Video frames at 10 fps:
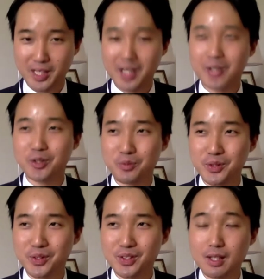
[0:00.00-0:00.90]
their
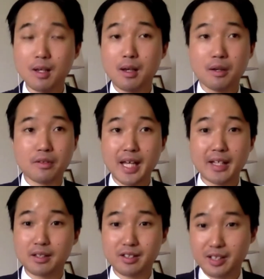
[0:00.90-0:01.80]
arguments
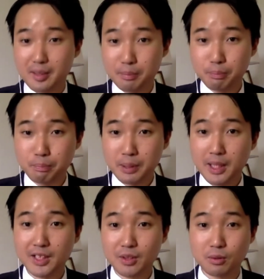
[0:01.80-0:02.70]
that
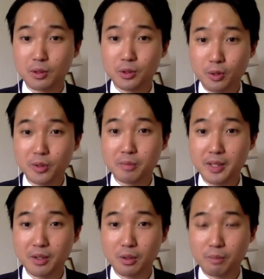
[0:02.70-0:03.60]
personal
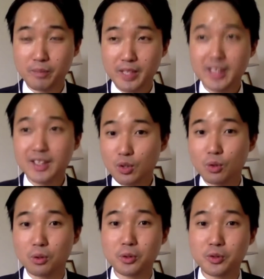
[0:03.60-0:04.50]
autonomy is
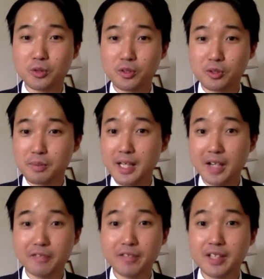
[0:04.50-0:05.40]
or ought to be
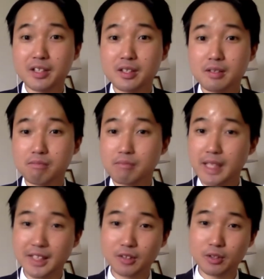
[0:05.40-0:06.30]
unfettered,
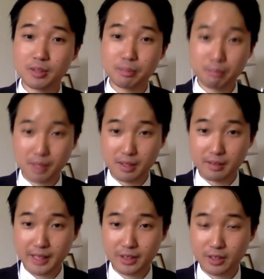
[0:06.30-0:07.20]
that's not
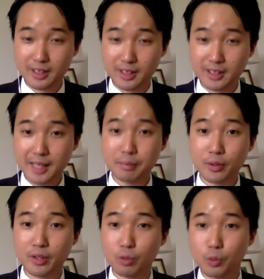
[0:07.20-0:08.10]
a
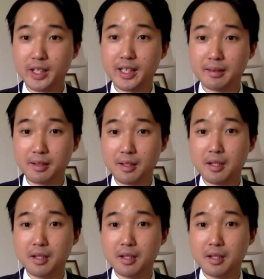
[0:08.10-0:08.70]
standpoint that we can